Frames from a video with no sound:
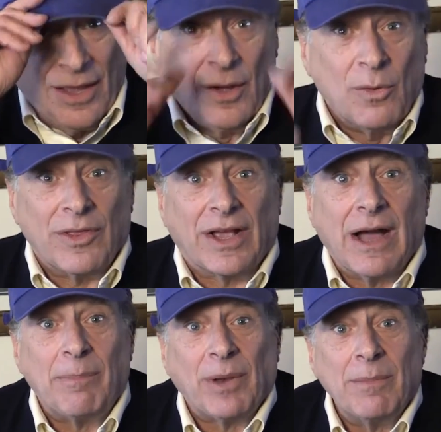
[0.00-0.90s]
with a
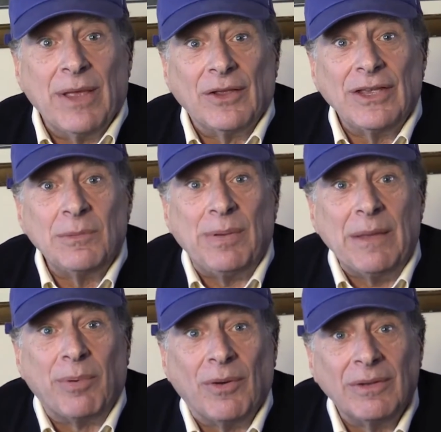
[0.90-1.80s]
couple of million
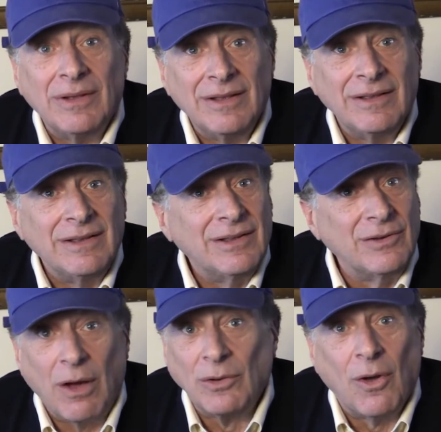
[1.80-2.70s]
people,
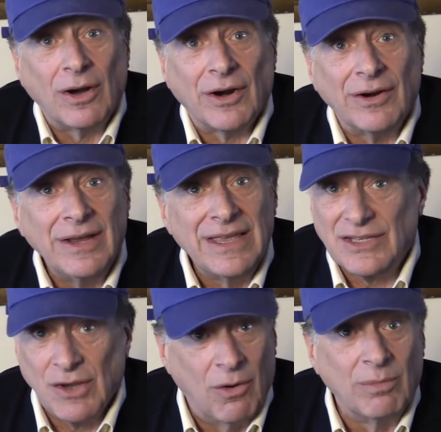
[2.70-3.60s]
no longer
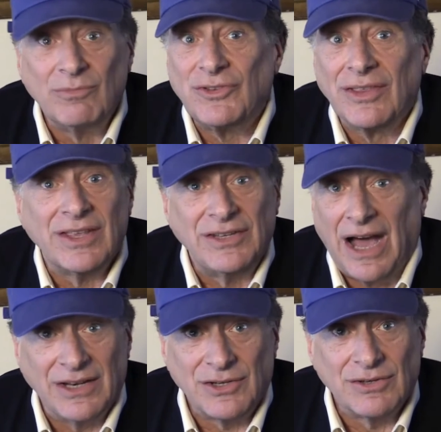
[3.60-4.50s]
is home to the
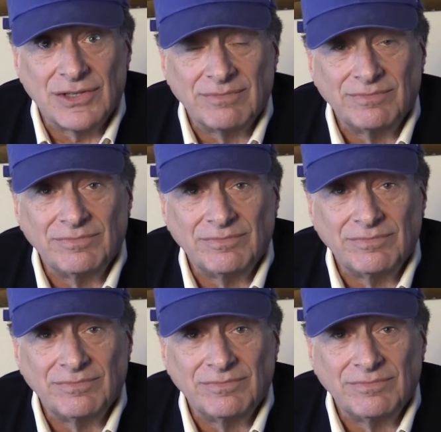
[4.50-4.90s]
Dodgers.